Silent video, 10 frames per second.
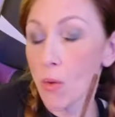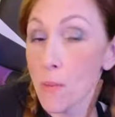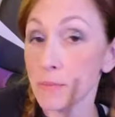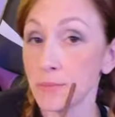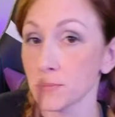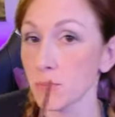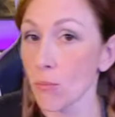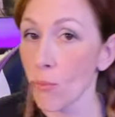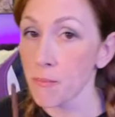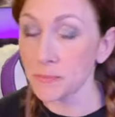Mm.
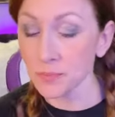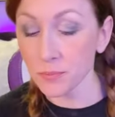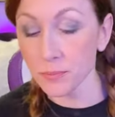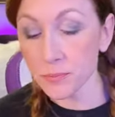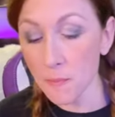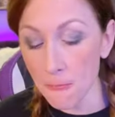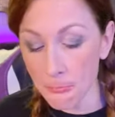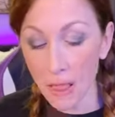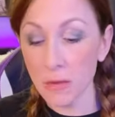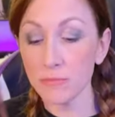
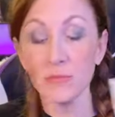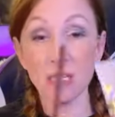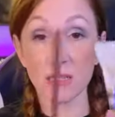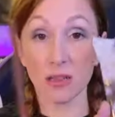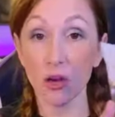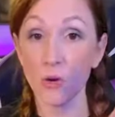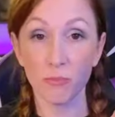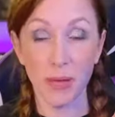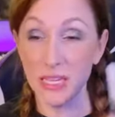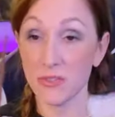This alone
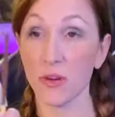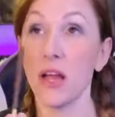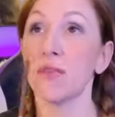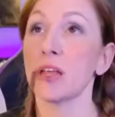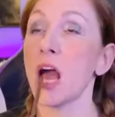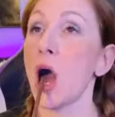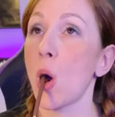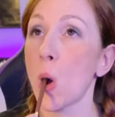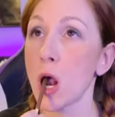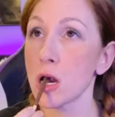pays for every, oh,